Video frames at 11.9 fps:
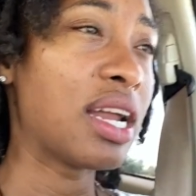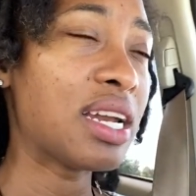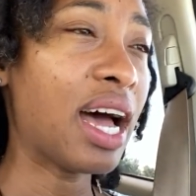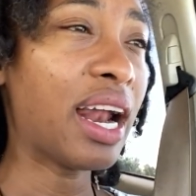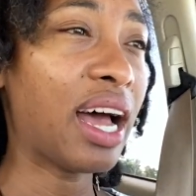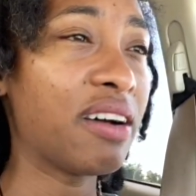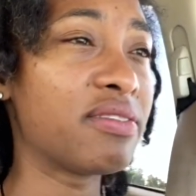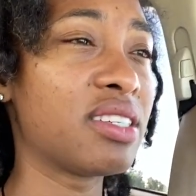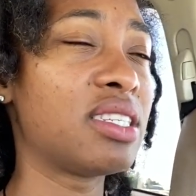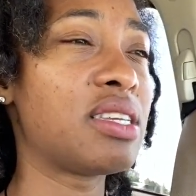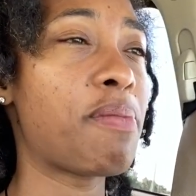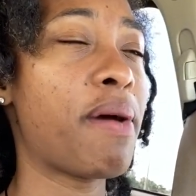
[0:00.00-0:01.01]
not have to
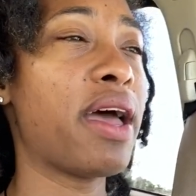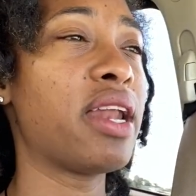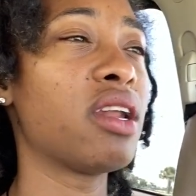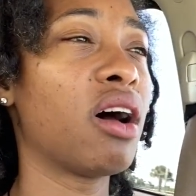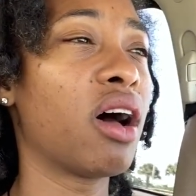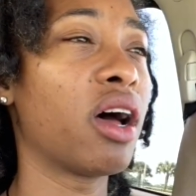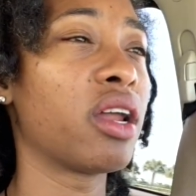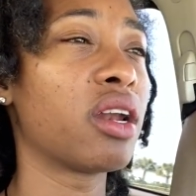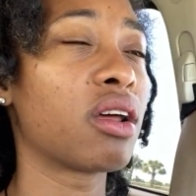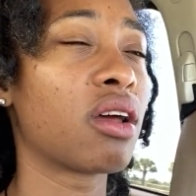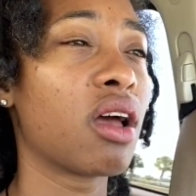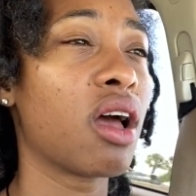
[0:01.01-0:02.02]
depend
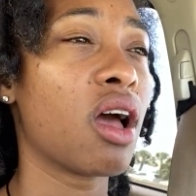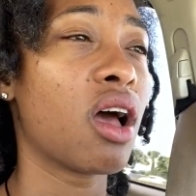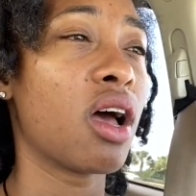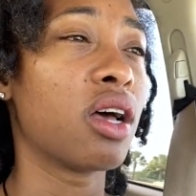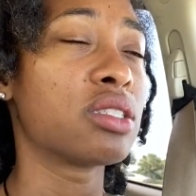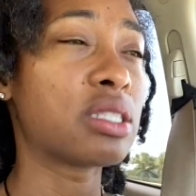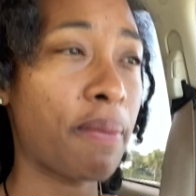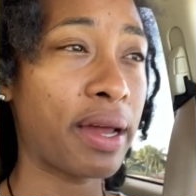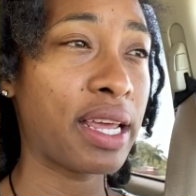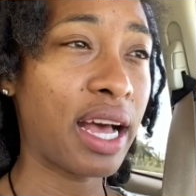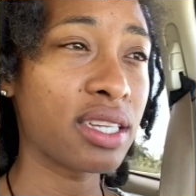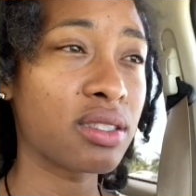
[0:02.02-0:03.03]
on
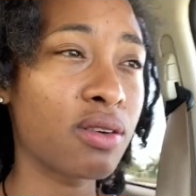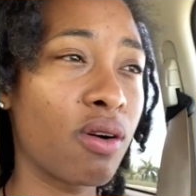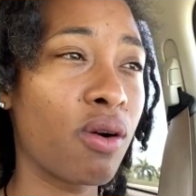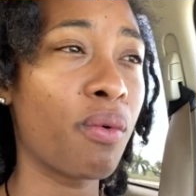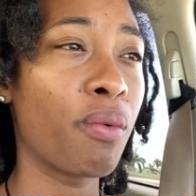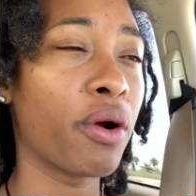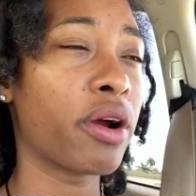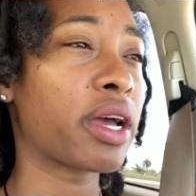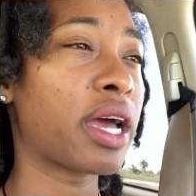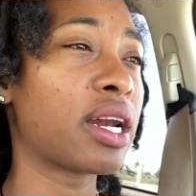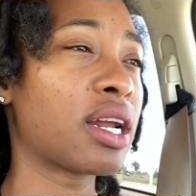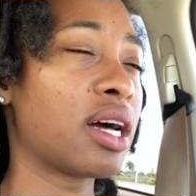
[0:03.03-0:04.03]
somebody has to go work
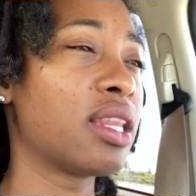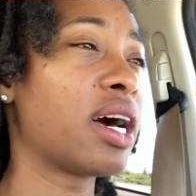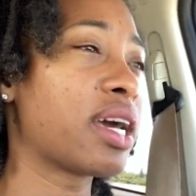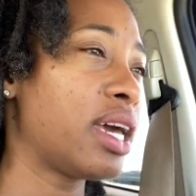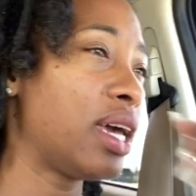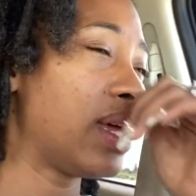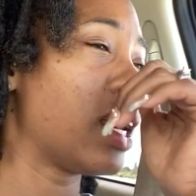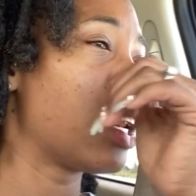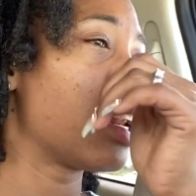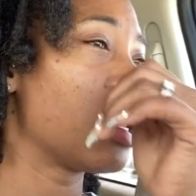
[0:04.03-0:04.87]
and clock in.